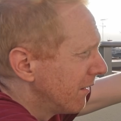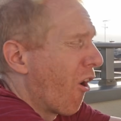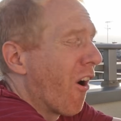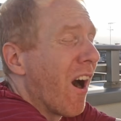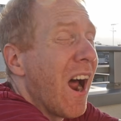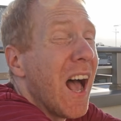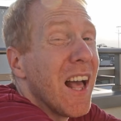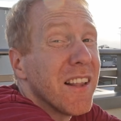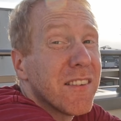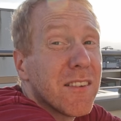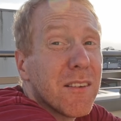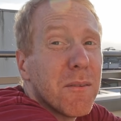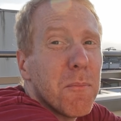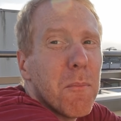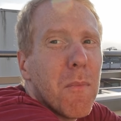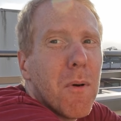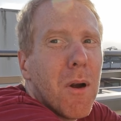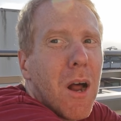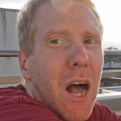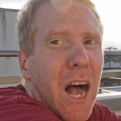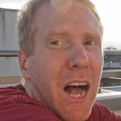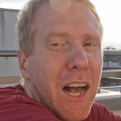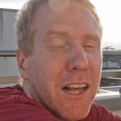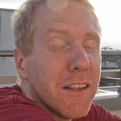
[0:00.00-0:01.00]
or as
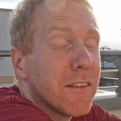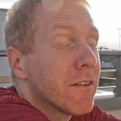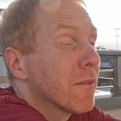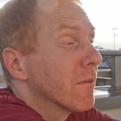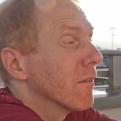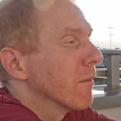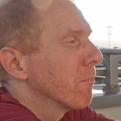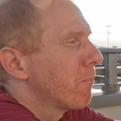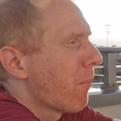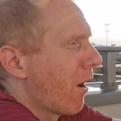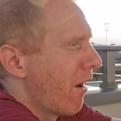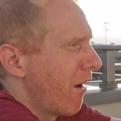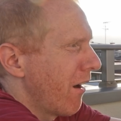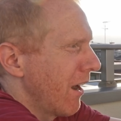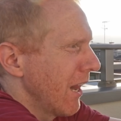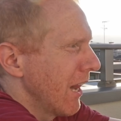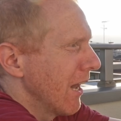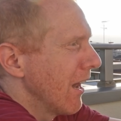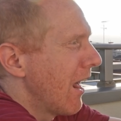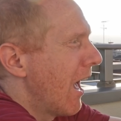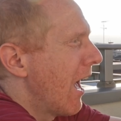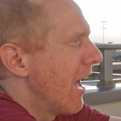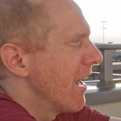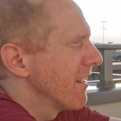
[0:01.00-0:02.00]

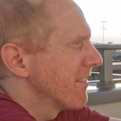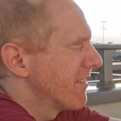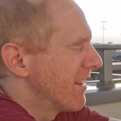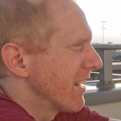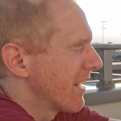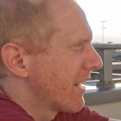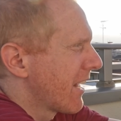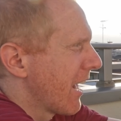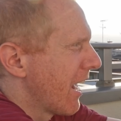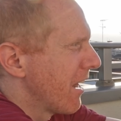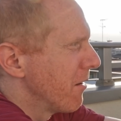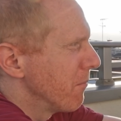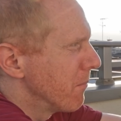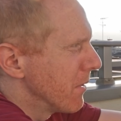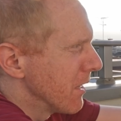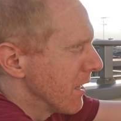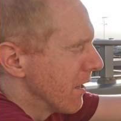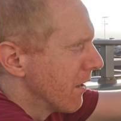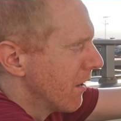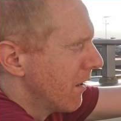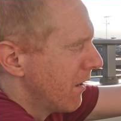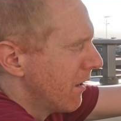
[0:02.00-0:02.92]
parallel as they can be.